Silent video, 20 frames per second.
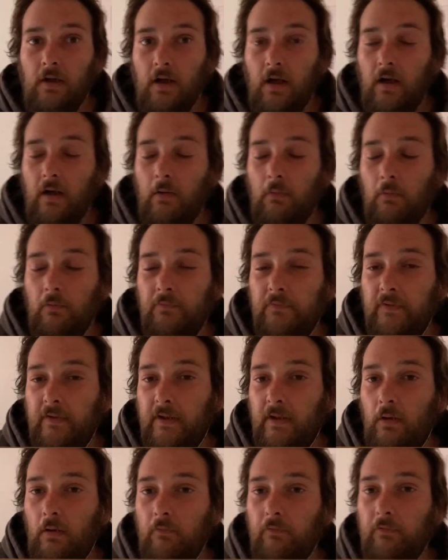And I want to get
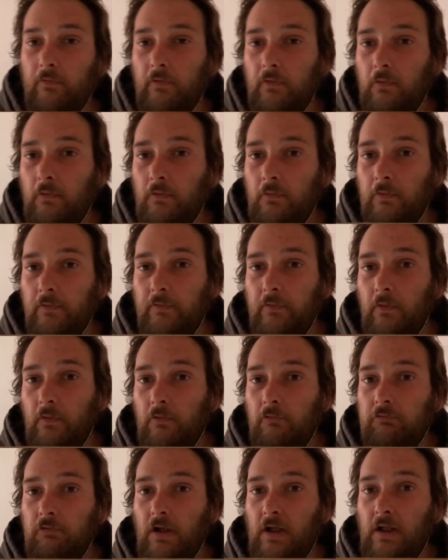off Chris
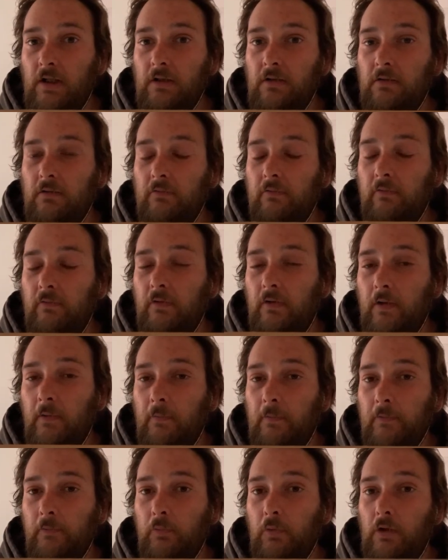Crack. It's
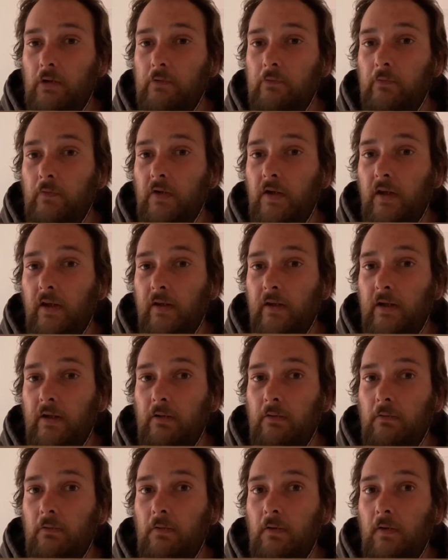been 12 weeks
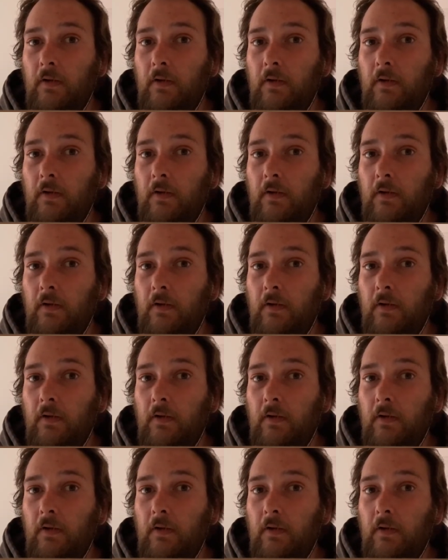now.